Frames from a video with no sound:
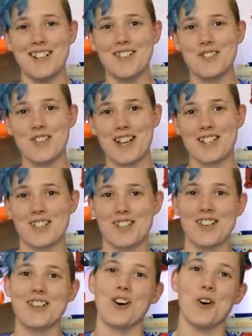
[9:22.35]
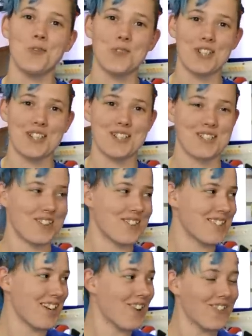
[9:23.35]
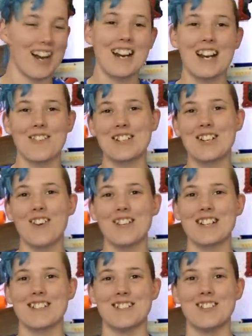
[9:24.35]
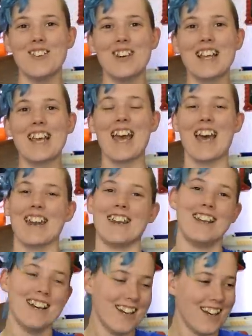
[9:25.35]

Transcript: So that's good, hopefully this turns out right and we don't need to do it again.